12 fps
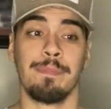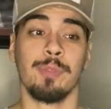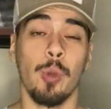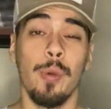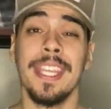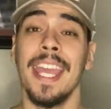
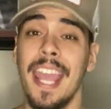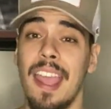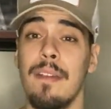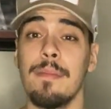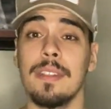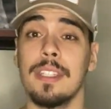We can't
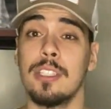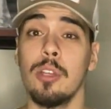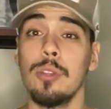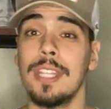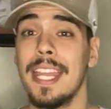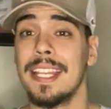have him do
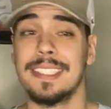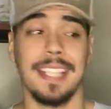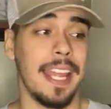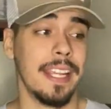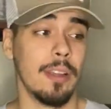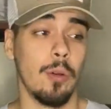things
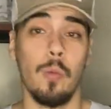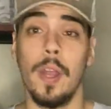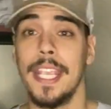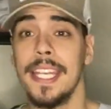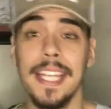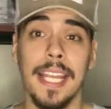like what
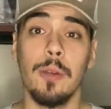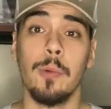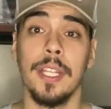he did